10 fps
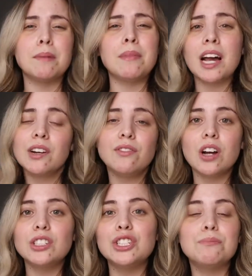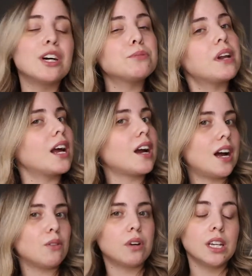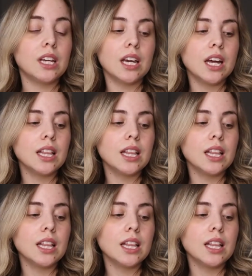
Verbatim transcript: I'm not gonna vlog too much, but I kinda wanna get